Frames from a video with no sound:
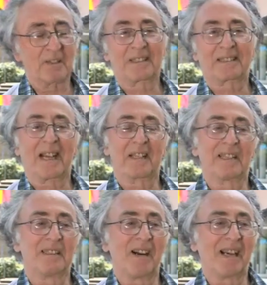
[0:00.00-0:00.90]
to understand
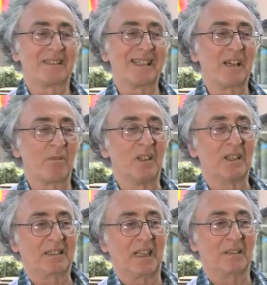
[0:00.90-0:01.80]
how the mind really
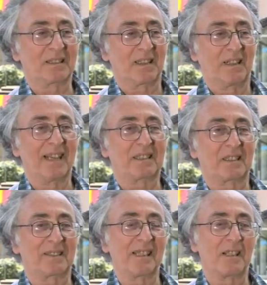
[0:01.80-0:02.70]
worked, I was led
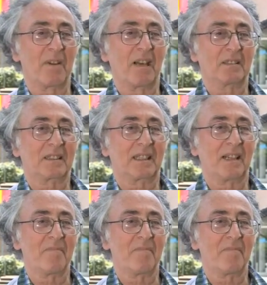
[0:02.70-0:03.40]
to think about